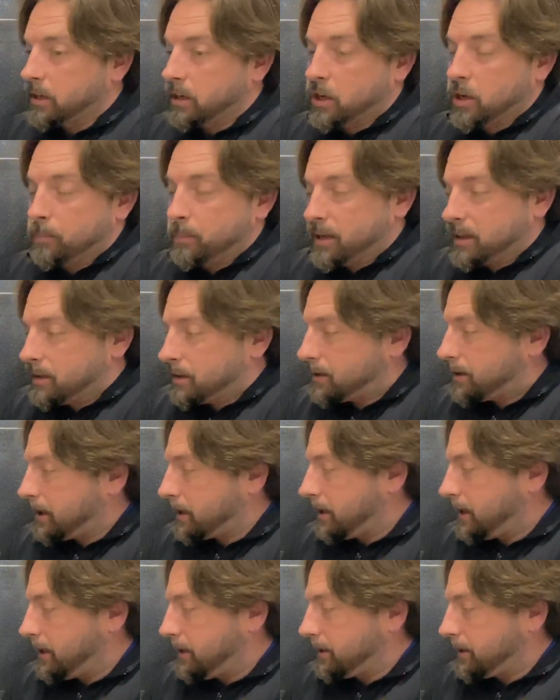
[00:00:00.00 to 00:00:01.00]
It could be that
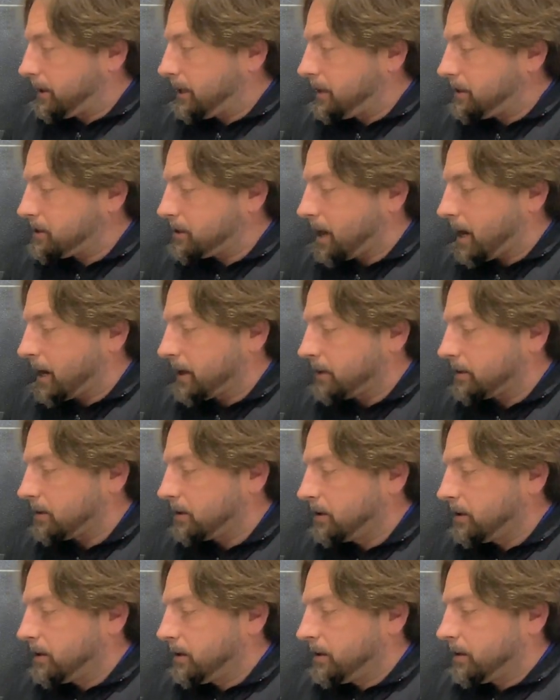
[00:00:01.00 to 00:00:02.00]
the hitch height
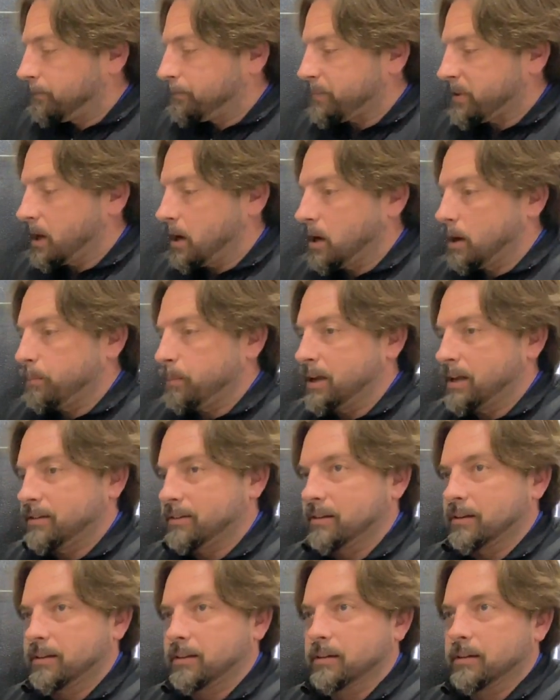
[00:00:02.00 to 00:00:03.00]

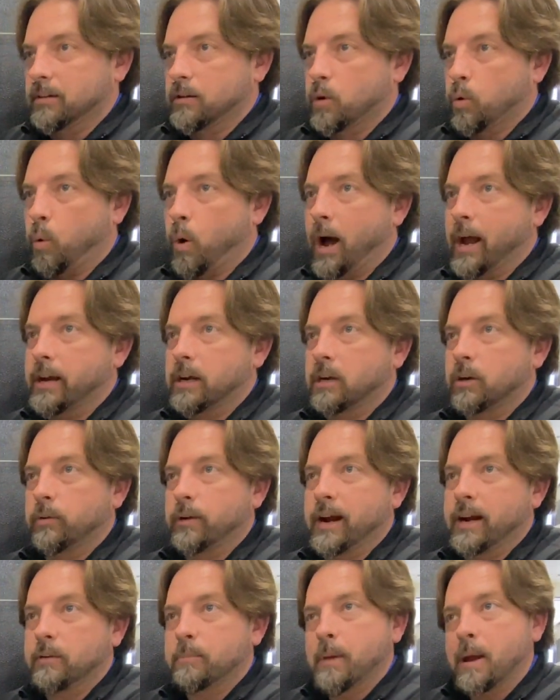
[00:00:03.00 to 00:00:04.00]
isn't quite
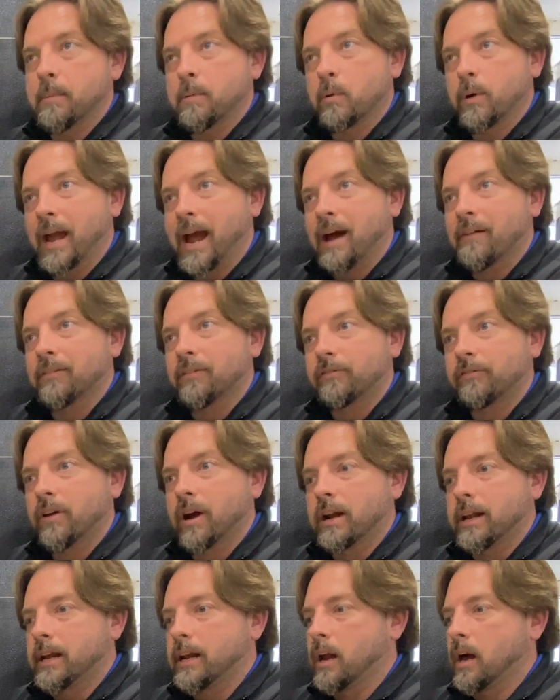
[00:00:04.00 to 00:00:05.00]
correct. Maybe we have the
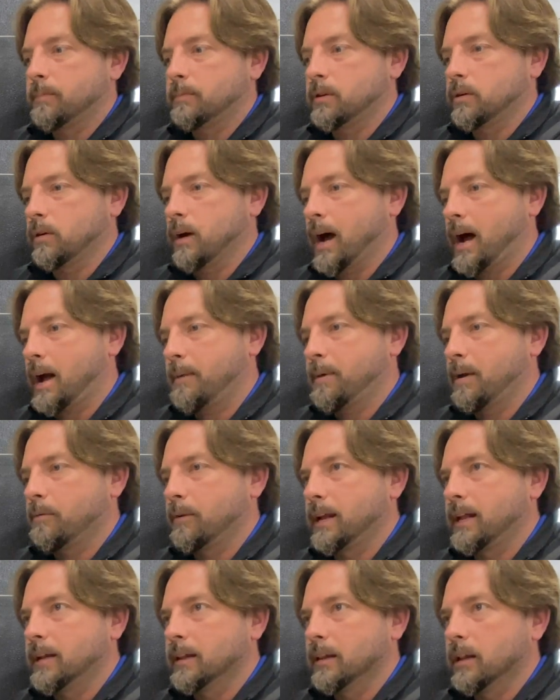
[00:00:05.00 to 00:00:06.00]
front end up too high. Maybe
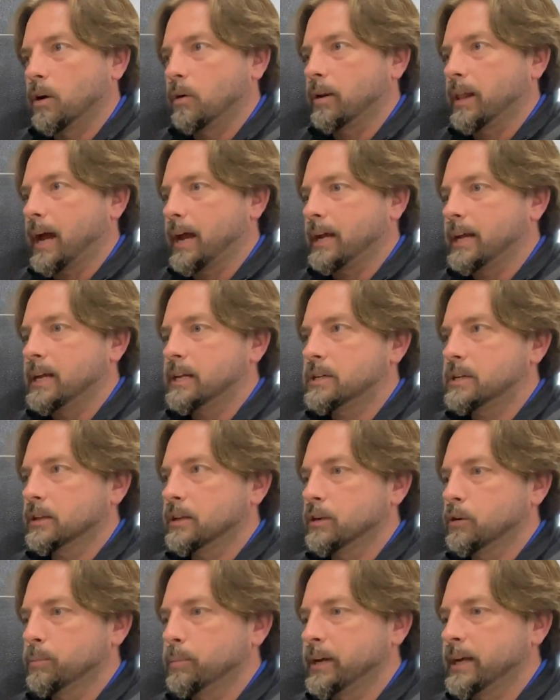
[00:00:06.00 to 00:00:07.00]
we need to lower that hitch a
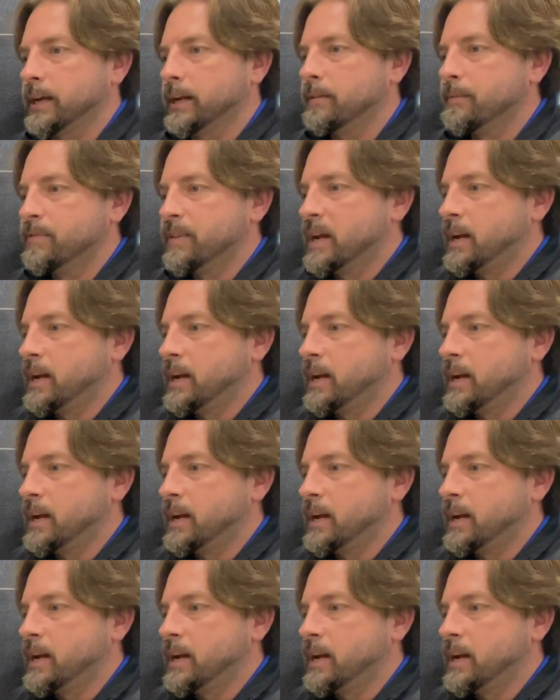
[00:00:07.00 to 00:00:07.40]
little bit.